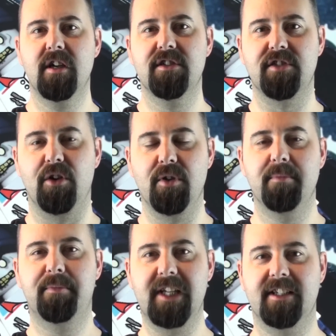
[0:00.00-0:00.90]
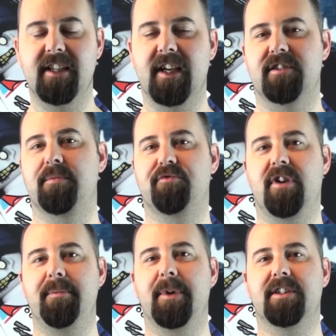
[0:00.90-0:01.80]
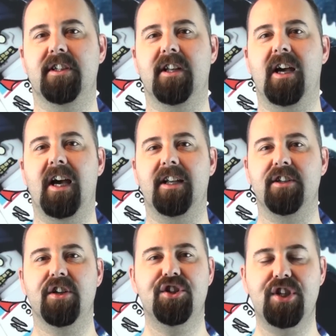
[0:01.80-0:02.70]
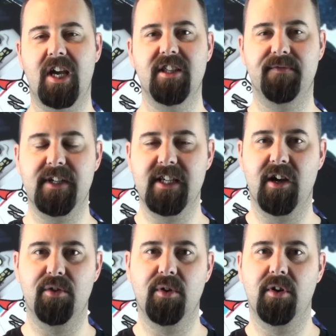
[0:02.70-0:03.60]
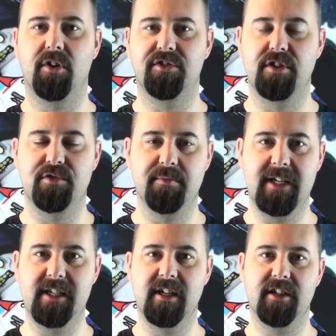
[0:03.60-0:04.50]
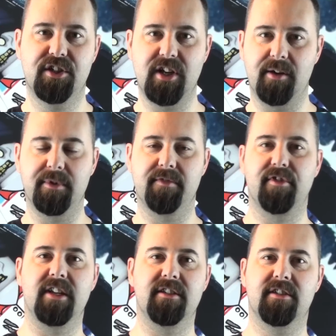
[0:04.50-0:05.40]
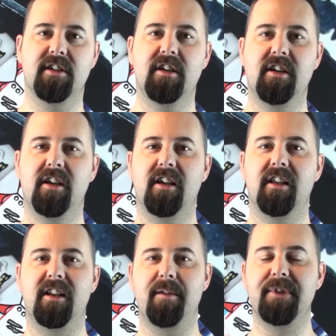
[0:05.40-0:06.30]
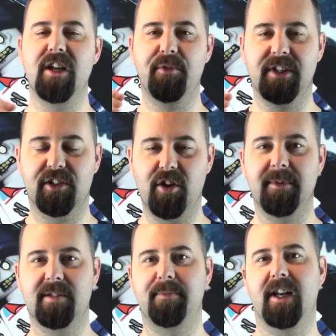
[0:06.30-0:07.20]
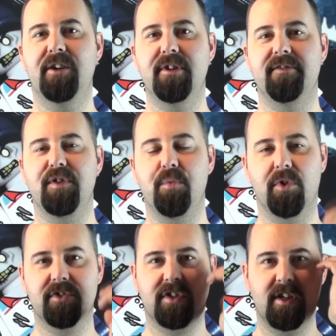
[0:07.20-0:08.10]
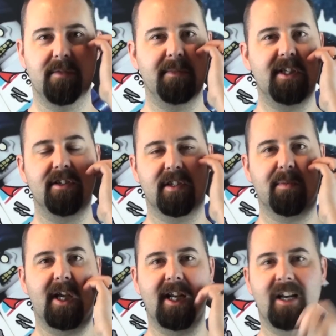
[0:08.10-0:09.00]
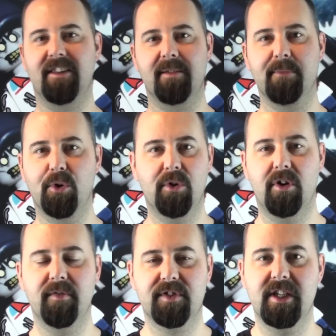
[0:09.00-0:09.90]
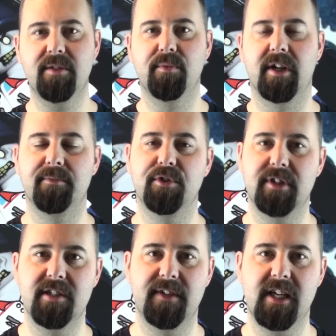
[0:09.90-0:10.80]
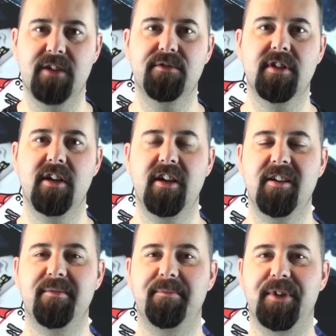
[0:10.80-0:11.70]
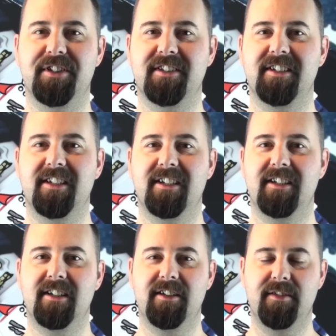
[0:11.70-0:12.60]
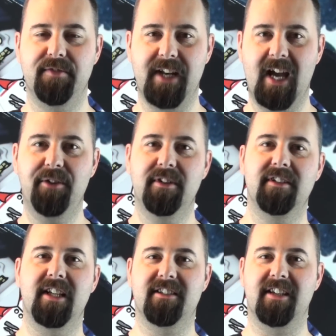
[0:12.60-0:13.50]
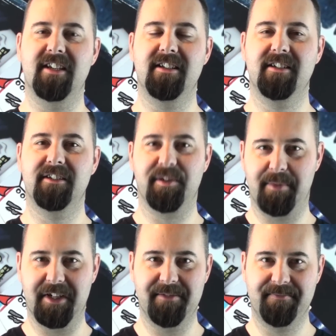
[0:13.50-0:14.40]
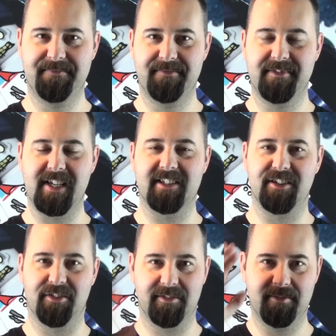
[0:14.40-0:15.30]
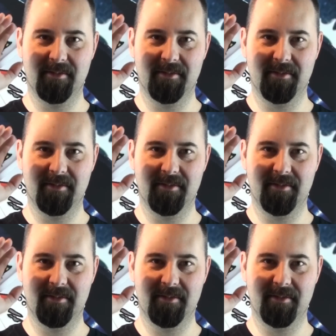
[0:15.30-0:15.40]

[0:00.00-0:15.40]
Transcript: So please hit that subscribe button and share this video on social media, share it with your friends. Let me know in the comments below if you want me to explain anything more, obviously, when I'm doing these videos. But for now, let's say goodbye. Thanks a lot.